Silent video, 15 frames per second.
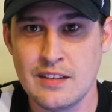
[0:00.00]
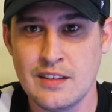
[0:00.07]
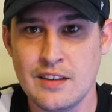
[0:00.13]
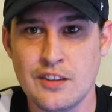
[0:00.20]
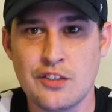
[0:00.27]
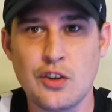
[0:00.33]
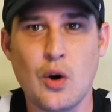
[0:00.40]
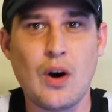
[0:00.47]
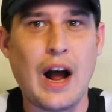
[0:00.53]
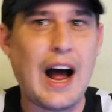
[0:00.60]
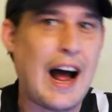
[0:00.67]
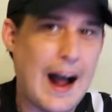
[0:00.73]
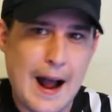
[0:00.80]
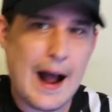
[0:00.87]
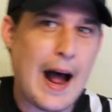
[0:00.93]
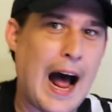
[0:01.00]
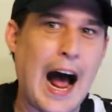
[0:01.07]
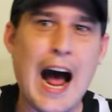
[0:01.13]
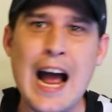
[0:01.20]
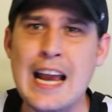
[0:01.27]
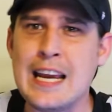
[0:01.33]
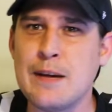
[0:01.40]
So
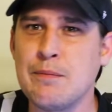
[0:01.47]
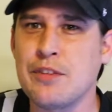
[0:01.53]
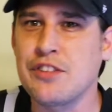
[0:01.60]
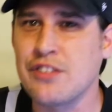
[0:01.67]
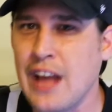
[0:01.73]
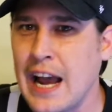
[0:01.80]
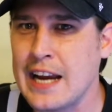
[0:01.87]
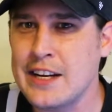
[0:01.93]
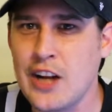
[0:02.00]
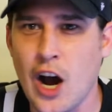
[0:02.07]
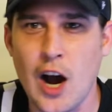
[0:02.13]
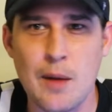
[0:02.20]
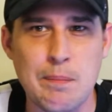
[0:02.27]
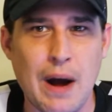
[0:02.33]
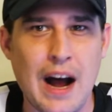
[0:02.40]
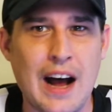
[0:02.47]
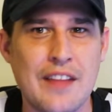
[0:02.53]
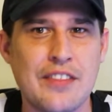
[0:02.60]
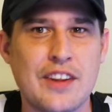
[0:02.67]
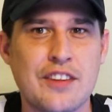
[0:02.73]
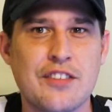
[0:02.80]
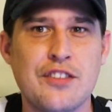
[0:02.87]
I am signed up on
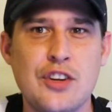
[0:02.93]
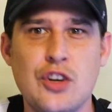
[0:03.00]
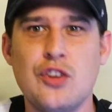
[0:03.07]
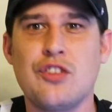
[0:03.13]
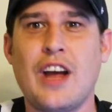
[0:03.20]
this news.